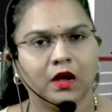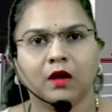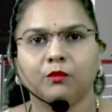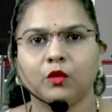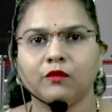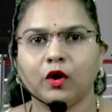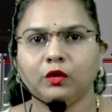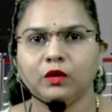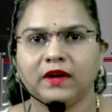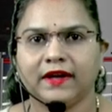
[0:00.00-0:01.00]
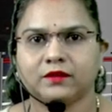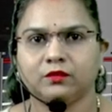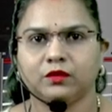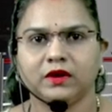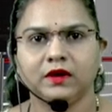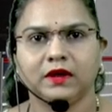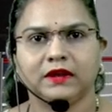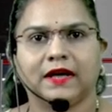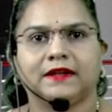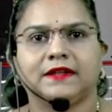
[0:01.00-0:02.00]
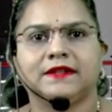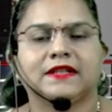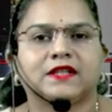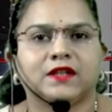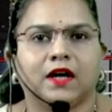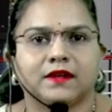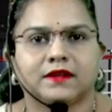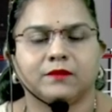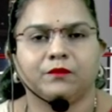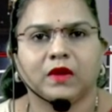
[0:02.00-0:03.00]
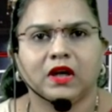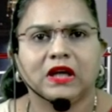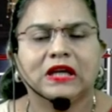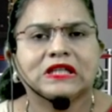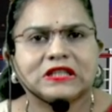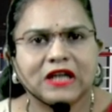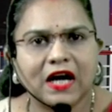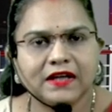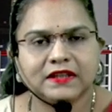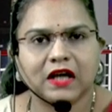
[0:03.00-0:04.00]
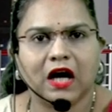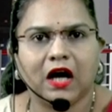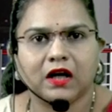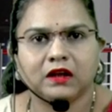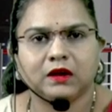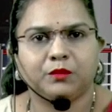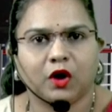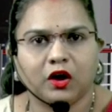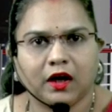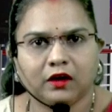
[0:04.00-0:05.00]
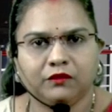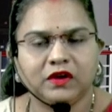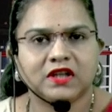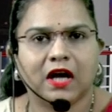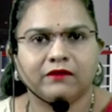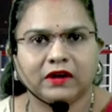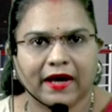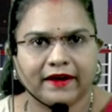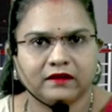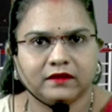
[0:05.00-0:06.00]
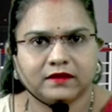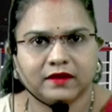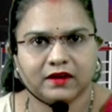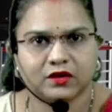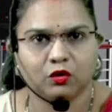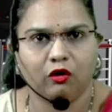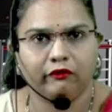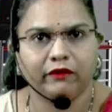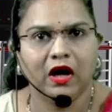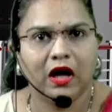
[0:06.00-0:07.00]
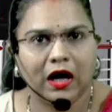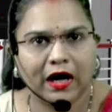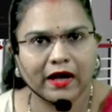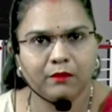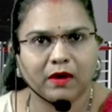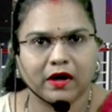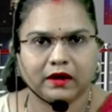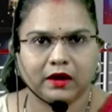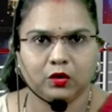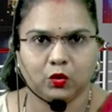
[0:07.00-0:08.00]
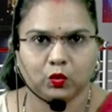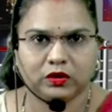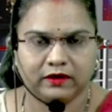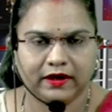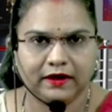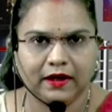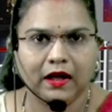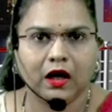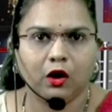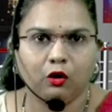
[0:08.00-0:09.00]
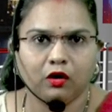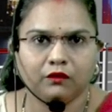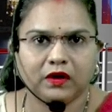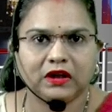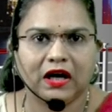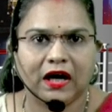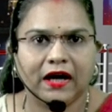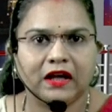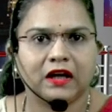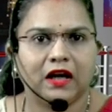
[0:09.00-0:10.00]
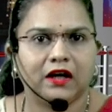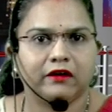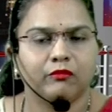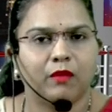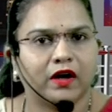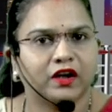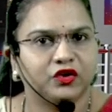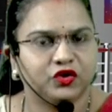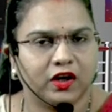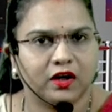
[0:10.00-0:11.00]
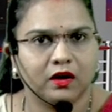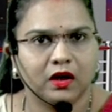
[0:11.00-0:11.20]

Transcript: Move on to next student, that is stars. Stars are the product which have a characteristics of high market growth rate along with high relative market share.